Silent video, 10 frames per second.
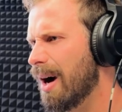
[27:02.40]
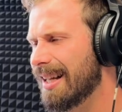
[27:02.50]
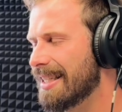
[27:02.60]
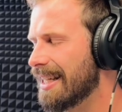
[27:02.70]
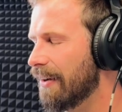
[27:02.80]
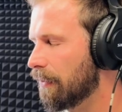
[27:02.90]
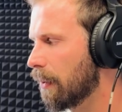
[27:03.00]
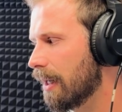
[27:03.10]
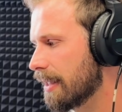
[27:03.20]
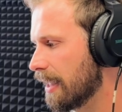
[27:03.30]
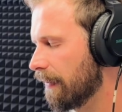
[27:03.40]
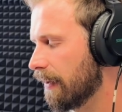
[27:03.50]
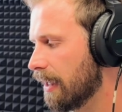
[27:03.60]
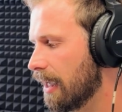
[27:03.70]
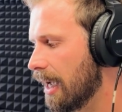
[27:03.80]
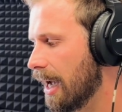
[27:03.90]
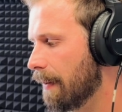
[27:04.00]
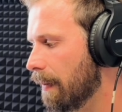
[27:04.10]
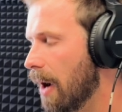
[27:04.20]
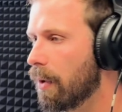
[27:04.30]
wild stuff. Wild stuff.
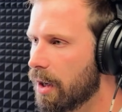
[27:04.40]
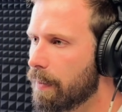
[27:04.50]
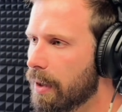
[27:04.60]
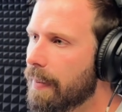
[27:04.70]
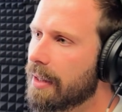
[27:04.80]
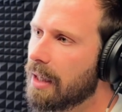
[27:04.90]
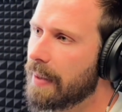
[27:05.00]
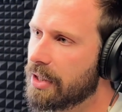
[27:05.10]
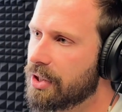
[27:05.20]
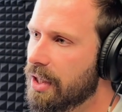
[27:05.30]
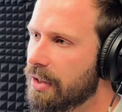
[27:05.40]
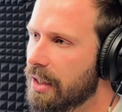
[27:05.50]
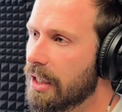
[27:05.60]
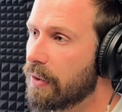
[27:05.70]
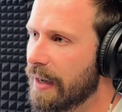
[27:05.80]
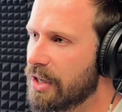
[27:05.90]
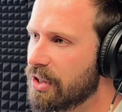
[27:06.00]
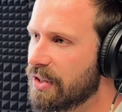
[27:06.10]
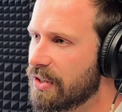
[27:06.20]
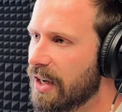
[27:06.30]
I wanted to bring back up actually the
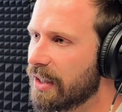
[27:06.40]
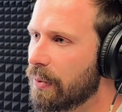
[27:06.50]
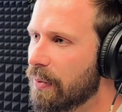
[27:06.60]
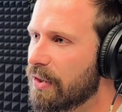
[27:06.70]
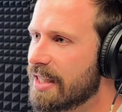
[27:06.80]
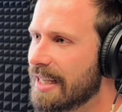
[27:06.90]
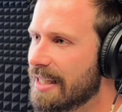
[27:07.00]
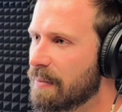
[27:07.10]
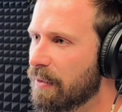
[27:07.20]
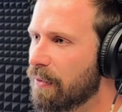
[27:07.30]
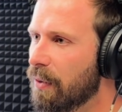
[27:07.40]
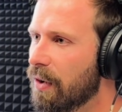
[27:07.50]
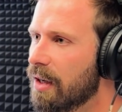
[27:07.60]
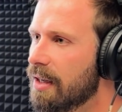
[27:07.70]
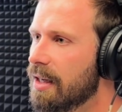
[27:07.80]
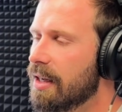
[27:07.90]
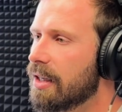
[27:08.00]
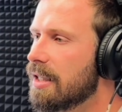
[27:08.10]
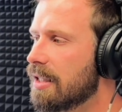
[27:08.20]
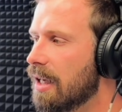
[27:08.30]
iteration cycle we were discussing before,
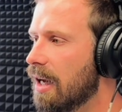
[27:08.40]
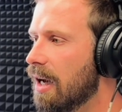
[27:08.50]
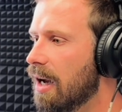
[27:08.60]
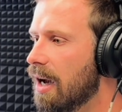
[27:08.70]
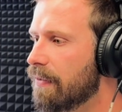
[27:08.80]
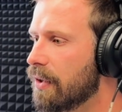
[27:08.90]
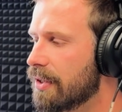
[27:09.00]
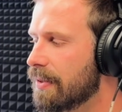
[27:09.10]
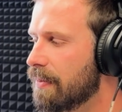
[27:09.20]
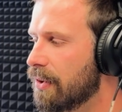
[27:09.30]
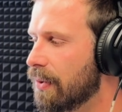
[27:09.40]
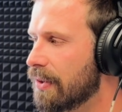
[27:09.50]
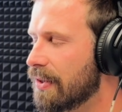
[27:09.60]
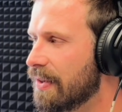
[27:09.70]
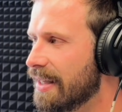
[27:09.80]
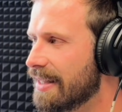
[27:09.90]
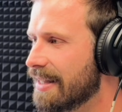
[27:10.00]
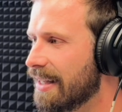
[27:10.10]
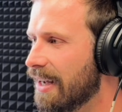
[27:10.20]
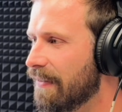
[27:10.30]
because I've got some thoughts on this
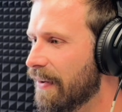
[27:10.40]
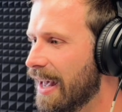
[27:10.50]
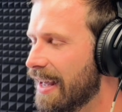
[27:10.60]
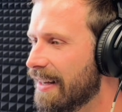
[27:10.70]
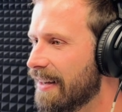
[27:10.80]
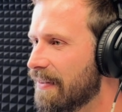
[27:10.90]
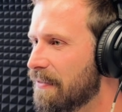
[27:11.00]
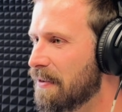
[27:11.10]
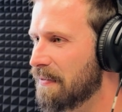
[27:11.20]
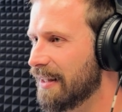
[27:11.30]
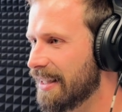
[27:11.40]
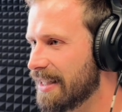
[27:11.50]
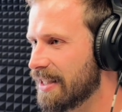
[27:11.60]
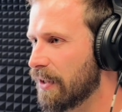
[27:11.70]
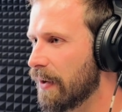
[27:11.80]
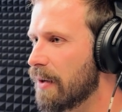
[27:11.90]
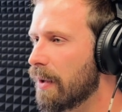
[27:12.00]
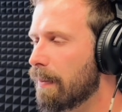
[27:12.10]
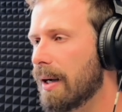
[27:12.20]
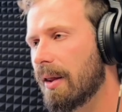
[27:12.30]
that I've had vividly disagreed
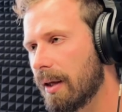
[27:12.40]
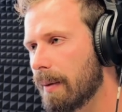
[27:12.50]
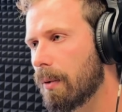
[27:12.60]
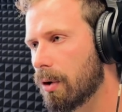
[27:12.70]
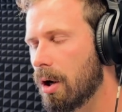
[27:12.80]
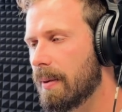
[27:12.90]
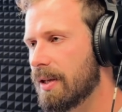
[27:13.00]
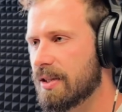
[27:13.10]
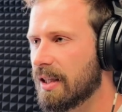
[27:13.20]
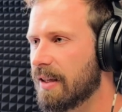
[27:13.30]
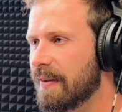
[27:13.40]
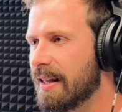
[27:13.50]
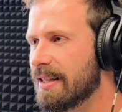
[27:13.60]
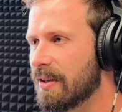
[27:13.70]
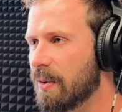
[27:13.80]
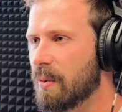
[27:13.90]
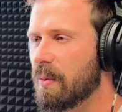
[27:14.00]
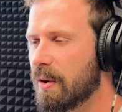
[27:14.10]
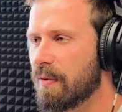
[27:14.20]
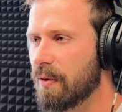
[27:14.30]
with, but I think are more common in Silicon Valley. So
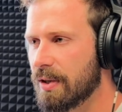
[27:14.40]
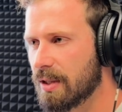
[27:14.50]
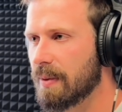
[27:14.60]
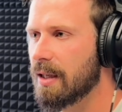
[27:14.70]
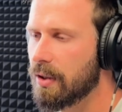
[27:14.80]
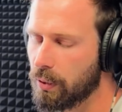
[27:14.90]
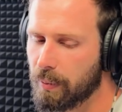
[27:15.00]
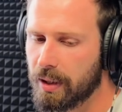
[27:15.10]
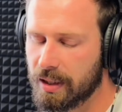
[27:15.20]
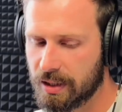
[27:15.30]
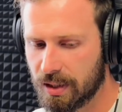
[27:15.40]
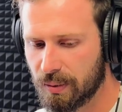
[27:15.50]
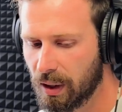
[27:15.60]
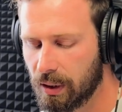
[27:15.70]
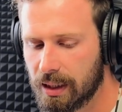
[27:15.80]
I wanted to voice them and hear your opinions as well.